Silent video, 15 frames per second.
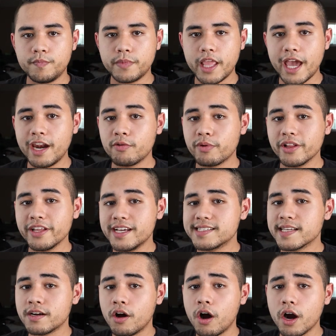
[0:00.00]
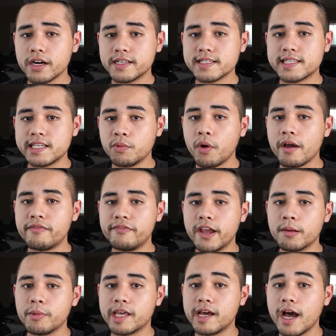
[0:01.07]
And it really isn't hard to see why
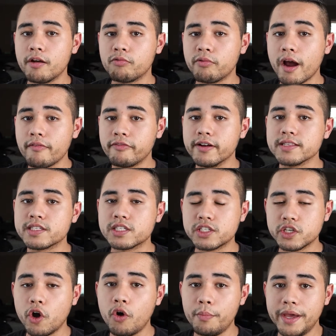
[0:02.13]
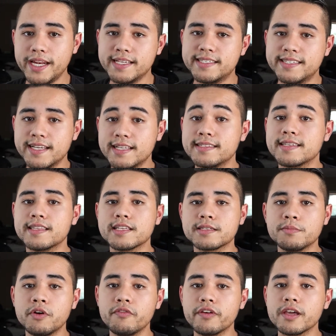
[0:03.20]
Family Guy referenced so many scenes in this
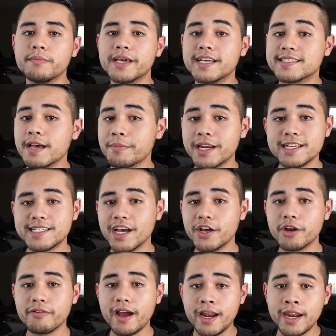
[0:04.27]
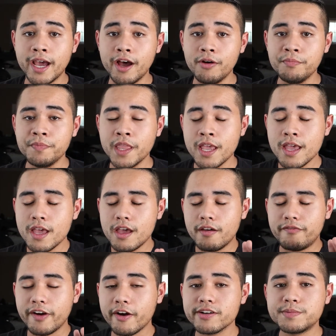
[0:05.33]
movie, because I'm going to tell you right now,
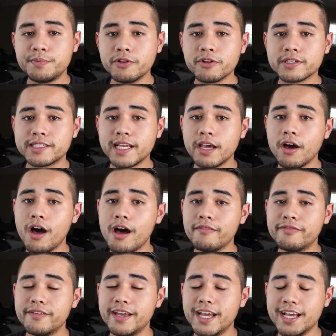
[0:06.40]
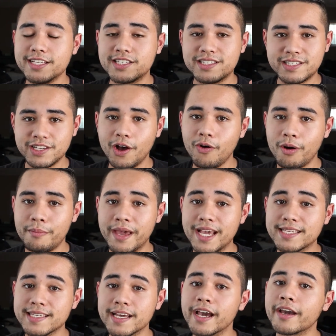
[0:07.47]
Ferris Bueller's Day Off is so
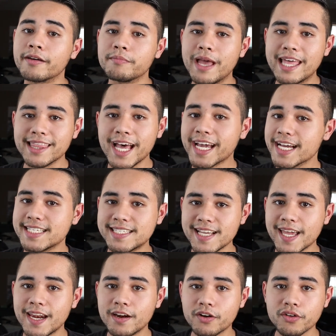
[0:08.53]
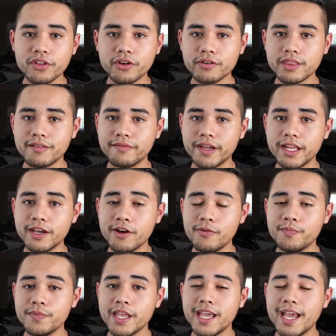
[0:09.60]
amazing. And like I stated earlier in the video,
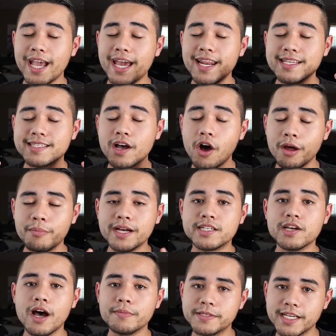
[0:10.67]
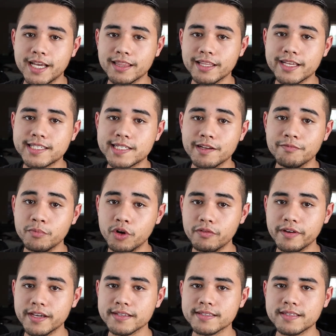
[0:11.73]
it is on my top 10 list of
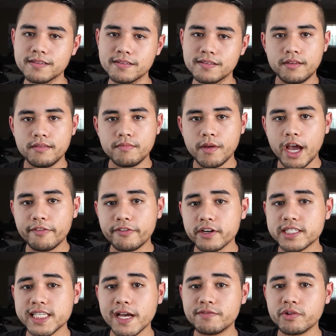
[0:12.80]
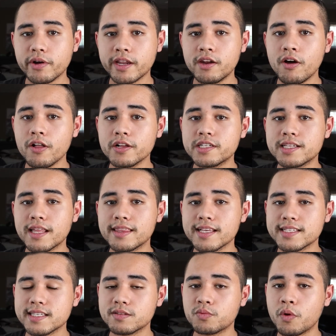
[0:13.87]
movies. I first have to acknowledge that this
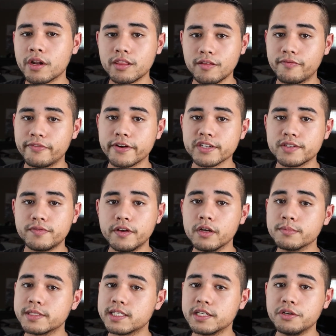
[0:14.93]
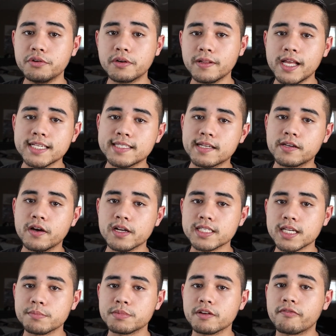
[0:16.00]
is one of the first films to utilize the
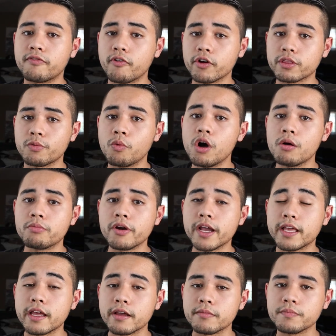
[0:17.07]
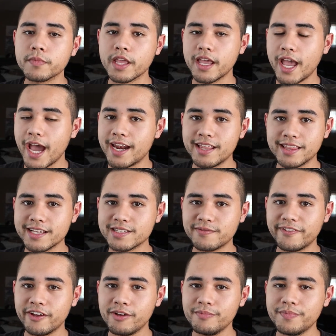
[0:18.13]
concept of fourth wall breaking, and in this
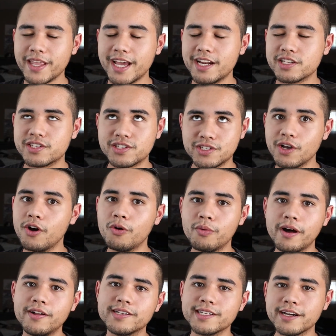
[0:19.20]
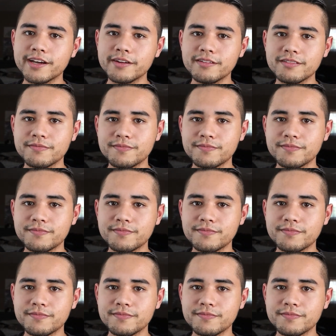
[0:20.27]
film, it is so well done.